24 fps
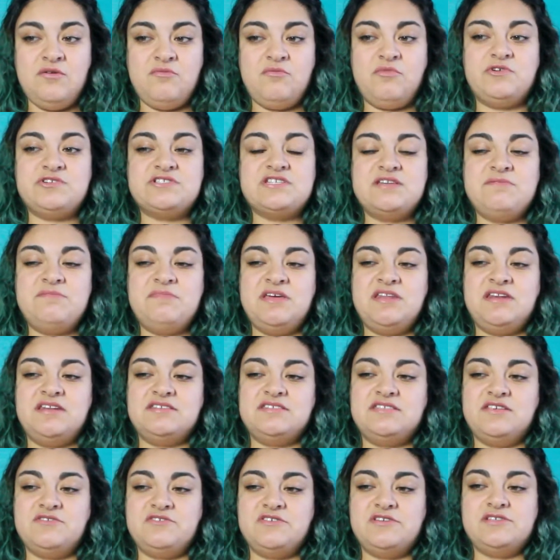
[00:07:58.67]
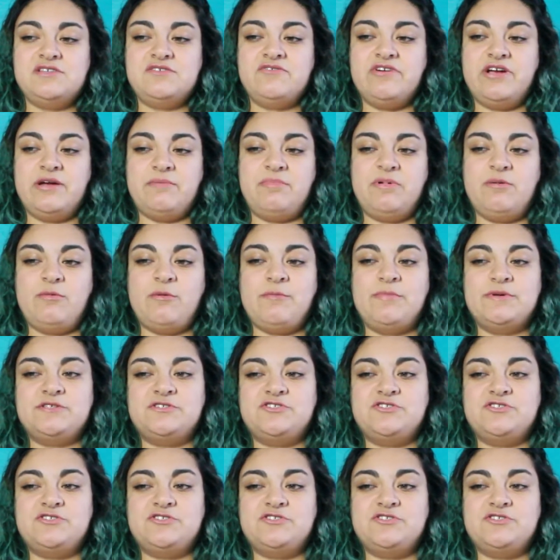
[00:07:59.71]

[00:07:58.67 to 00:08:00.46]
Well, it's going to be an associate's degree at PIMA, but